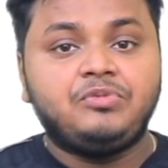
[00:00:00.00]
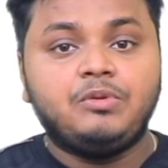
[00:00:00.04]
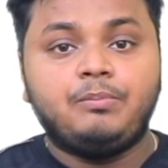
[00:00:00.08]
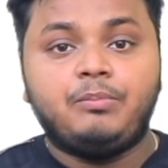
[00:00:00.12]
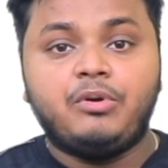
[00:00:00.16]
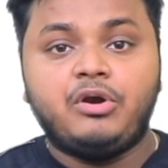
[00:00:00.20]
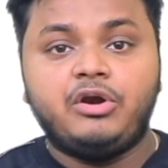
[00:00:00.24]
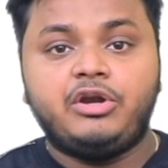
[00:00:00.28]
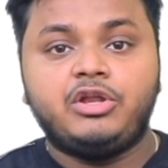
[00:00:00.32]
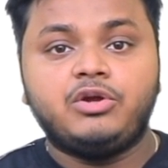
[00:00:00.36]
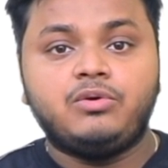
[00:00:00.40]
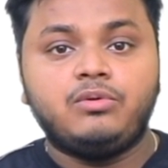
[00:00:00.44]

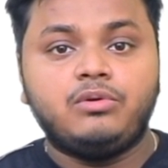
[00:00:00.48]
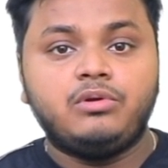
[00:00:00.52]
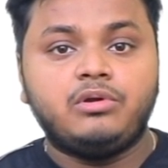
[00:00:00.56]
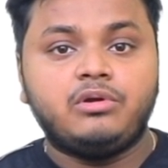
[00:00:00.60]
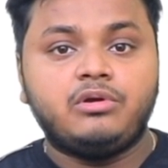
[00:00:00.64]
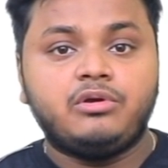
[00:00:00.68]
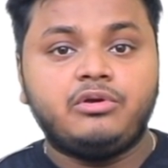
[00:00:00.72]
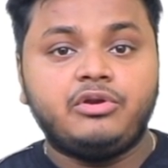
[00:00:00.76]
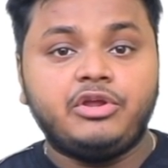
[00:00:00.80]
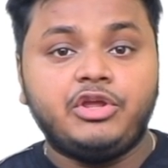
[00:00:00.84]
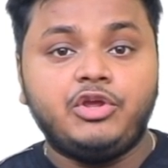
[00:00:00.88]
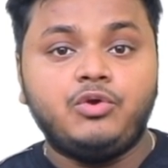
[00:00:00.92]

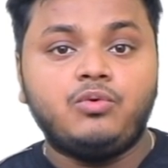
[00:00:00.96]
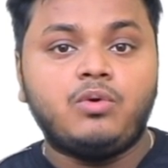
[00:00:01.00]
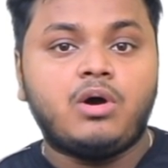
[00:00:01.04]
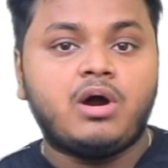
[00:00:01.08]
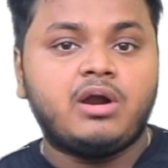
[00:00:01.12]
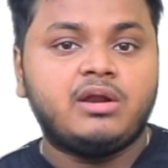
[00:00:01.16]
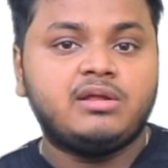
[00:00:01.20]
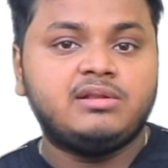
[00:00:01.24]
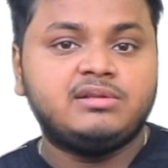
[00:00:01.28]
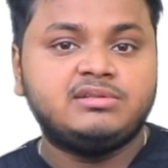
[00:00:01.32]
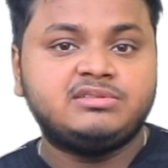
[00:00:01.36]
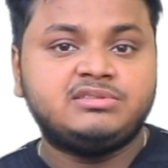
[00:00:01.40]
particular
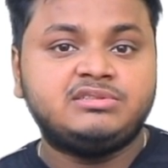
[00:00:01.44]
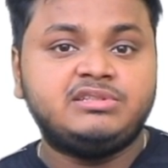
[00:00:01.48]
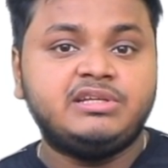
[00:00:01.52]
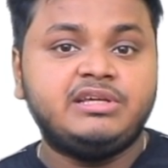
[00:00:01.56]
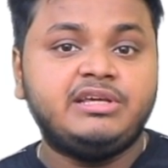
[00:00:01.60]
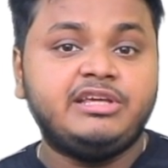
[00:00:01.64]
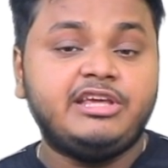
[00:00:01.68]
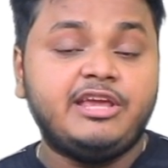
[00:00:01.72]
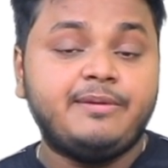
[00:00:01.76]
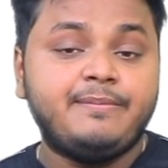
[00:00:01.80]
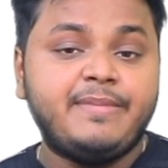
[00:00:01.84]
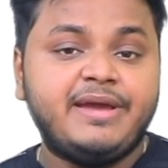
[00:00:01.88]
URLs,
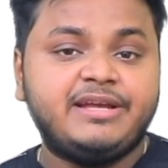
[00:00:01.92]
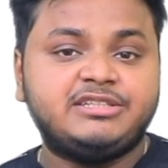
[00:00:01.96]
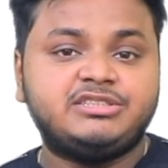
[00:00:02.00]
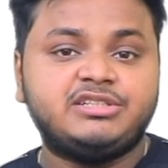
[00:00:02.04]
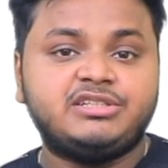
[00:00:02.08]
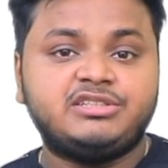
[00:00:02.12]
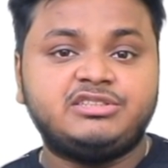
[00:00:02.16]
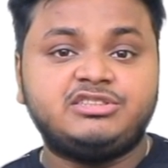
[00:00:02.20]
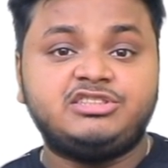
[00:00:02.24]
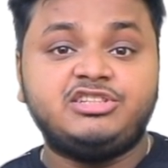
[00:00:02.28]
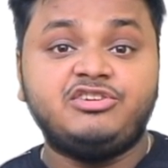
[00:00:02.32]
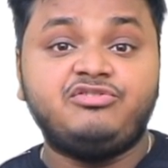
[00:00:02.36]
the
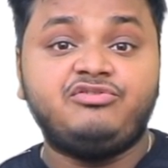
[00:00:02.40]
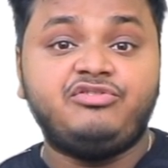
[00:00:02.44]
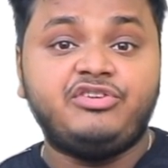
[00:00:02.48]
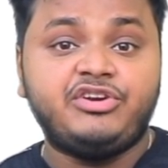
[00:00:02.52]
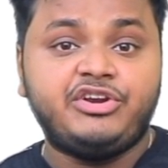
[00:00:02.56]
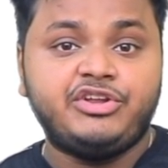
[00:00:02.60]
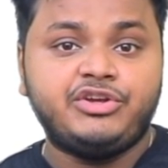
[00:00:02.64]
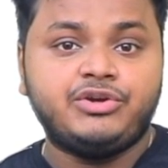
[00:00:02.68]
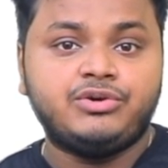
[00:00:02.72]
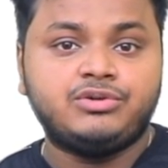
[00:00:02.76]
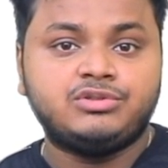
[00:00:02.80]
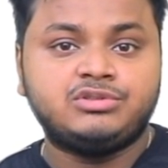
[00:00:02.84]
images, the
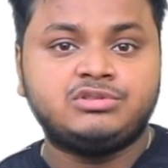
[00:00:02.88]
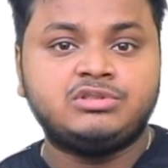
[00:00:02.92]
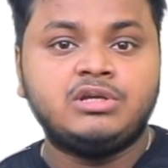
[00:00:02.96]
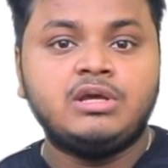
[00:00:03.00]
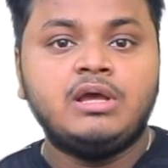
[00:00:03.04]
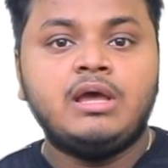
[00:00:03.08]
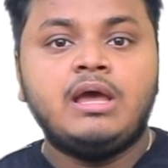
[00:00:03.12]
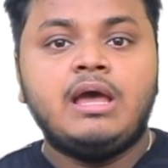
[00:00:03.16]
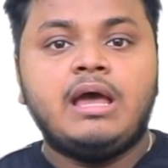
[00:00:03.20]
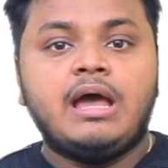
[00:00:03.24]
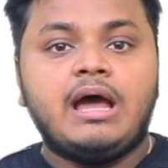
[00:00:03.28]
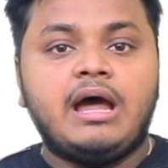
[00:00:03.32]
videos,
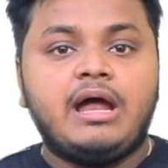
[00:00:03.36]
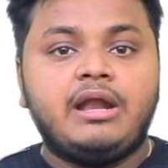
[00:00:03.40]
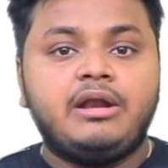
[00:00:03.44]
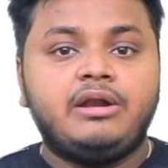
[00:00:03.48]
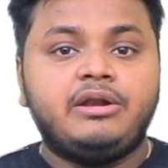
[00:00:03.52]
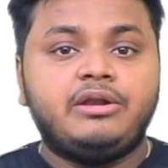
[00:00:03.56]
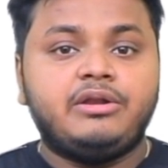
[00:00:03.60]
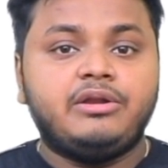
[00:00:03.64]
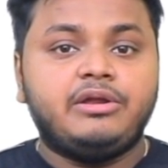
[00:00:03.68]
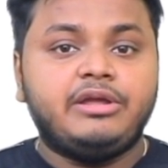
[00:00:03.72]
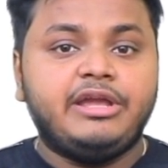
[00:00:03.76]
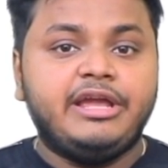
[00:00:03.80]

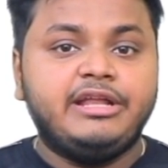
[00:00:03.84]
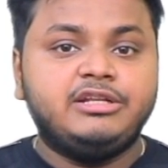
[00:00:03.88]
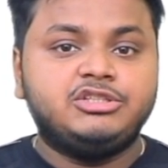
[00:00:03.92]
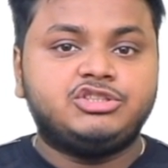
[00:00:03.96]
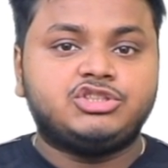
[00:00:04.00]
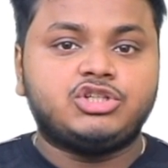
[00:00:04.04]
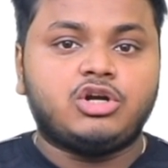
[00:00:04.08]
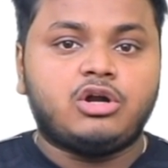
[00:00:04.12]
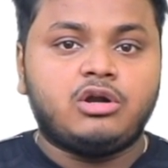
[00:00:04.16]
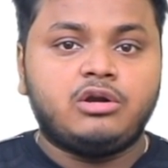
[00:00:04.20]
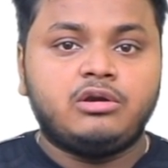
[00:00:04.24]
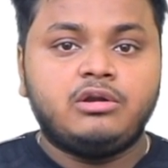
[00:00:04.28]
and in
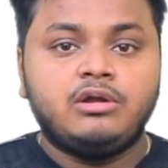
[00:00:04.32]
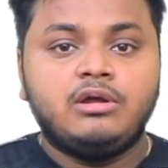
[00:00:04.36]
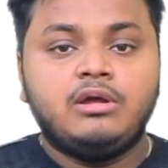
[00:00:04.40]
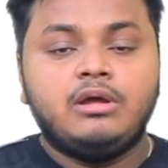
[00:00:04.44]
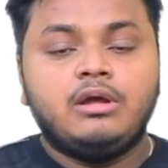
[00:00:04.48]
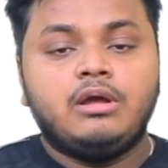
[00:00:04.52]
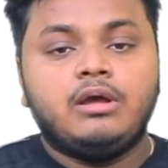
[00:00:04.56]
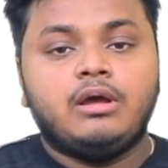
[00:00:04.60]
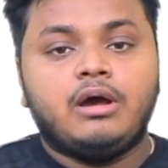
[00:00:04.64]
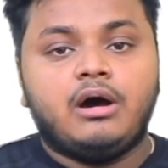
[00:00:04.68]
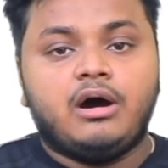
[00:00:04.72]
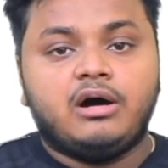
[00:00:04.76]
short,
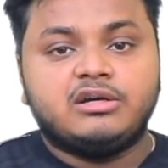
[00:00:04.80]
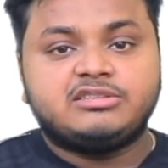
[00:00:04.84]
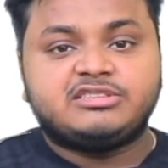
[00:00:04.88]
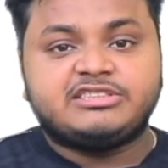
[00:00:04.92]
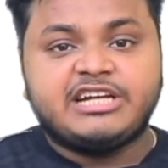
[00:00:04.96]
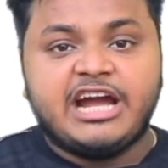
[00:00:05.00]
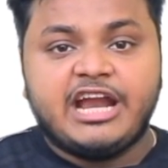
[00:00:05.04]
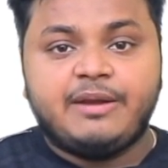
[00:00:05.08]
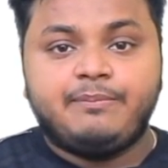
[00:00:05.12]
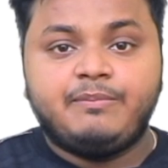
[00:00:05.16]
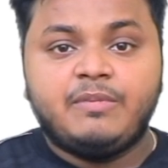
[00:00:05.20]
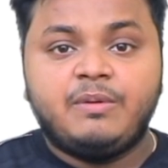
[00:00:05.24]
a
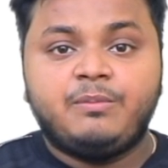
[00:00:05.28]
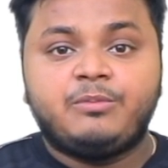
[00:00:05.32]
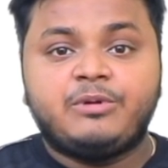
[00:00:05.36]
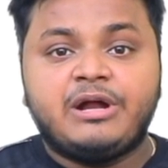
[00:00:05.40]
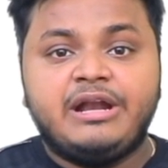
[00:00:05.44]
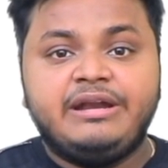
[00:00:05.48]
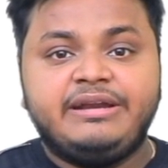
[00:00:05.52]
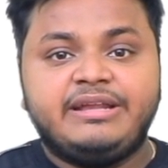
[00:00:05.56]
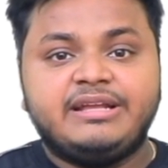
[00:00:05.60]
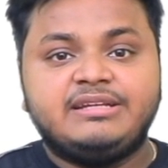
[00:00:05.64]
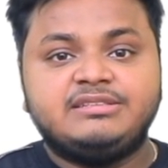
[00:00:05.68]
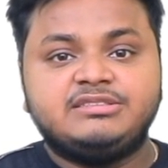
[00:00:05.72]
sitemap
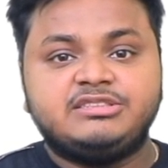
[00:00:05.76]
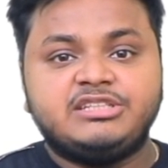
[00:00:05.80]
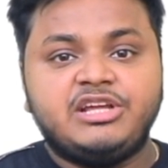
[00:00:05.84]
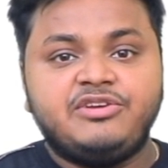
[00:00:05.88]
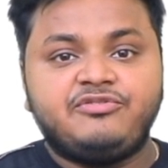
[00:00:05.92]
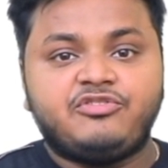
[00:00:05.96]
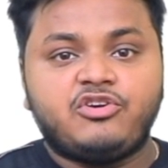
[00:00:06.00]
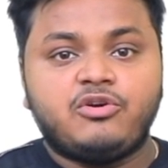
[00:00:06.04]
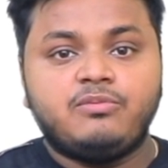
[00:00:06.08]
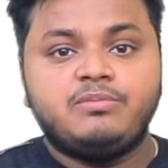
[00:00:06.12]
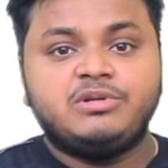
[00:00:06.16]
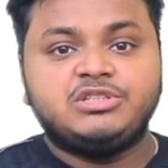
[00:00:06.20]
contains the
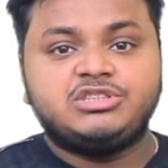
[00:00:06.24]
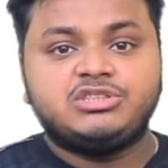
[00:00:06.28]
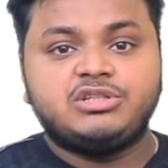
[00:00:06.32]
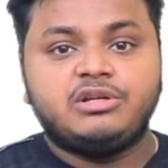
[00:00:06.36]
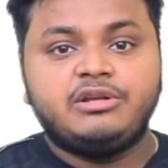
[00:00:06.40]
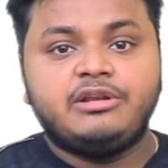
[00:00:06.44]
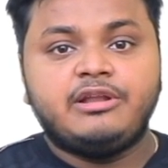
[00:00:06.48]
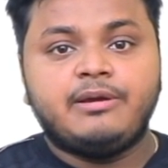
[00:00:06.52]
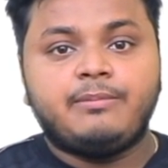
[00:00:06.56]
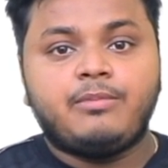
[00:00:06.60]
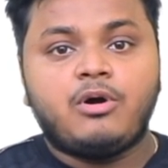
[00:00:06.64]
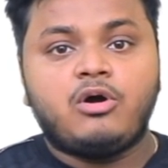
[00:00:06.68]

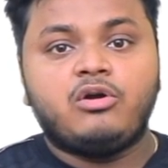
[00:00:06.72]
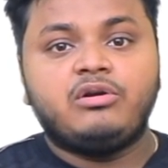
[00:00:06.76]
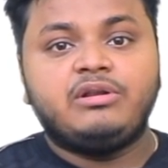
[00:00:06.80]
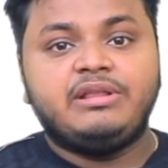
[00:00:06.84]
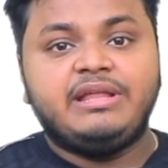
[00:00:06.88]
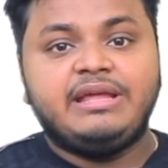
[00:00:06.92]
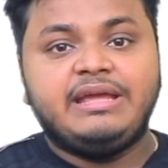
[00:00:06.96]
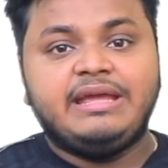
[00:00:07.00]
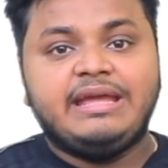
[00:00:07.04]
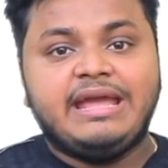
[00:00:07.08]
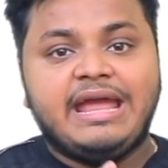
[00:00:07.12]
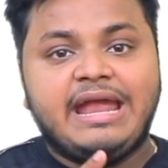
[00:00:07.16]
information about
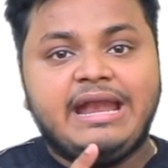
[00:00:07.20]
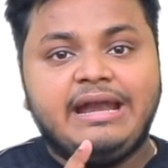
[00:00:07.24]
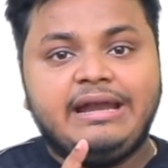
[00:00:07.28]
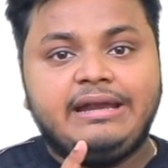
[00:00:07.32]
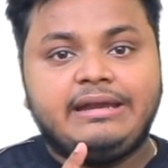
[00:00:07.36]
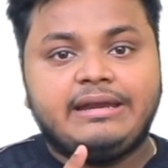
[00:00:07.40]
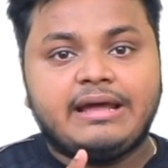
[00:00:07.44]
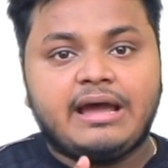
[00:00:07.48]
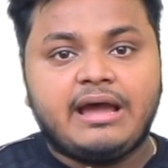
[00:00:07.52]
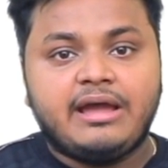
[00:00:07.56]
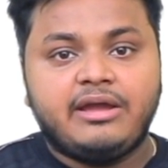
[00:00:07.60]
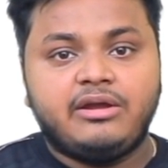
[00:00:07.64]
the
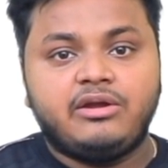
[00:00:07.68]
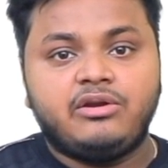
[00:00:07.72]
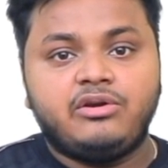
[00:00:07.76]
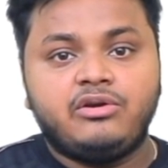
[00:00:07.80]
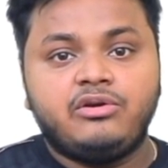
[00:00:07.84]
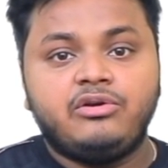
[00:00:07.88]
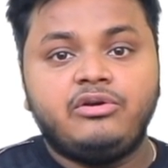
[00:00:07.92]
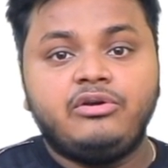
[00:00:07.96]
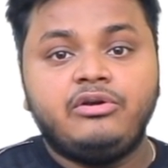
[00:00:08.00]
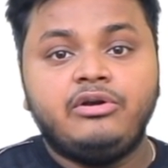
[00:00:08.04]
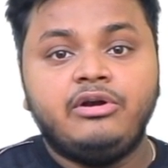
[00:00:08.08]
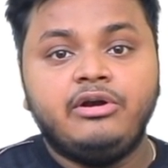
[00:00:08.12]

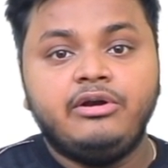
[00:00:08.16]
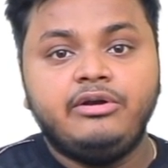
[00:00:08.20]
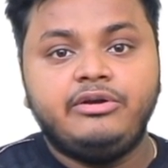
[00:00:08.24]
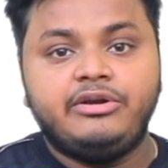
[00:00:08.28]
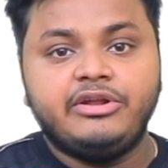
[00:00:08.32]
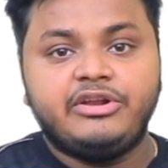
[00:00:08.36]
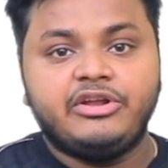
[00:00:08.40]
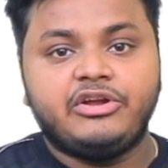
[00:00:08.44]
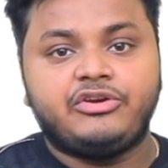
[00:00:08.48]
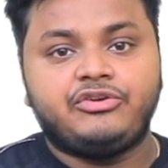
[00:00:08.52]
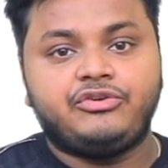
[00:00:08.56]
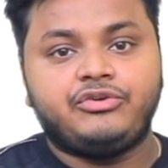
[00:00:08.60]
entire
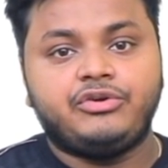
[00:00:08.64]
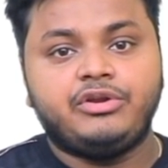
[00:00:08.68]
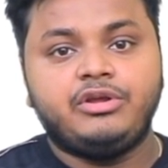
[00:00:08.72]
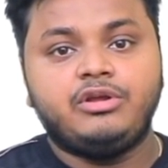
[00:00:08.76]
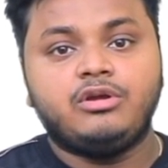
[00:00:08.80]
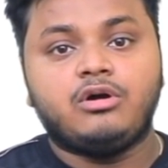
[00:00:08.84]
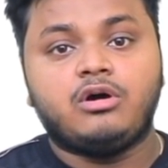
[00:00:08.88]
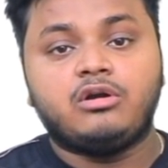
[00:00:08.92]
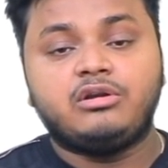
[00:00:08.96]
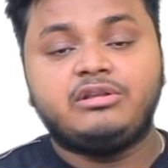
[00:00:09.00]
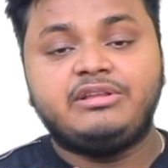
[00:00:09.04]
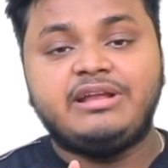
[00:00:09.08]

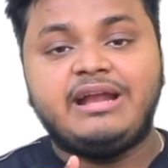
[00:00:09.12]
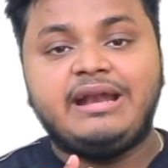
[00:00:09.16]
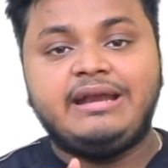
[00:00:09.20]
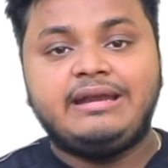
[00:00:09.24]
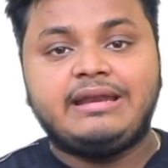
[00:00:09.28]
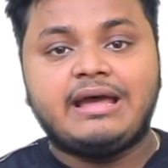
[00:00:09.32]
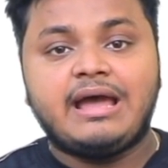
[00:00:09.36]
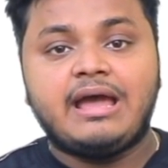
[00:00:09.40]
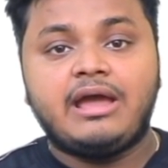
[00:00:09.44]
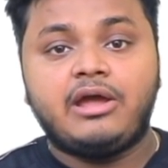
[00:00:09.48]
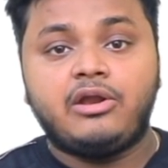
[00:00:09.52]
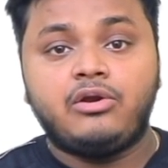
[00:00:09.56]
directory or the
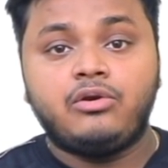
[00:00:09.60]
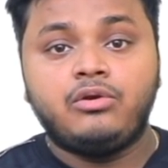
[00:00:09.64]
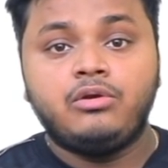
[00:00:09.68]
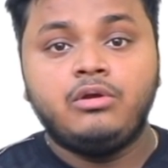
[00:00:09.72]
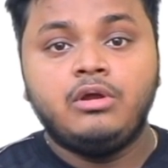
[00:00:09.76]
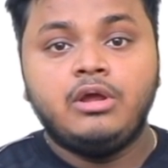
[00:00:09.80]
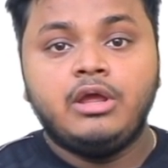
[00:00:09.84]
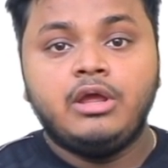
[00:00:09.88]
entire